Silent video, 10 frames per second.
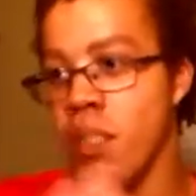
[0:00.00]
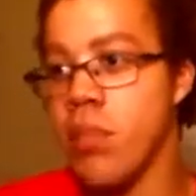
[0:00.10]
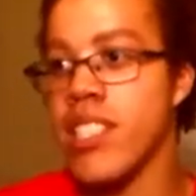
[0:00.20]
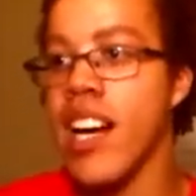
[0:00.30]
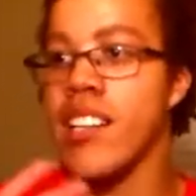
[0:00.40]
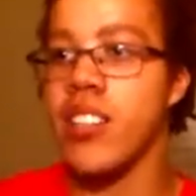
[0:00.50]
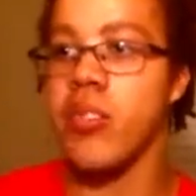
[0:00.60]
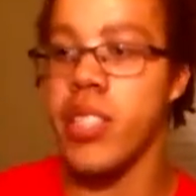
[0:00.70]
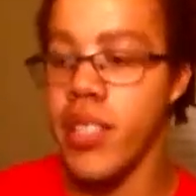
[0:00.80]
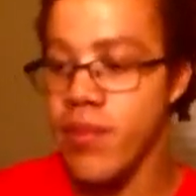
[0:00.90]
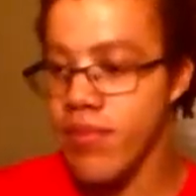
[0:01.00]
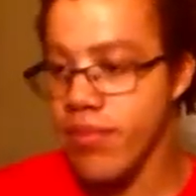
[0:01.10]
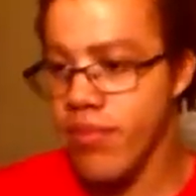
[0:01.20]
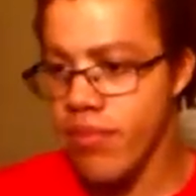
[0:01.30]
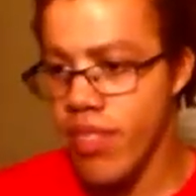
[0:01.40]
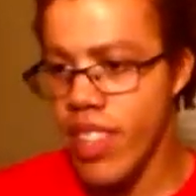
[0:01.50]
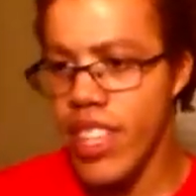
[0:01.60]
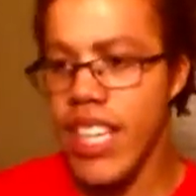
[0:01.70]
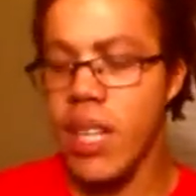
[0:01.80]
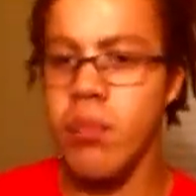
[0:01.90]
besides 3.
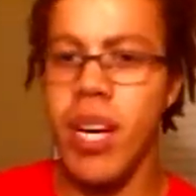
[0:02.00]
And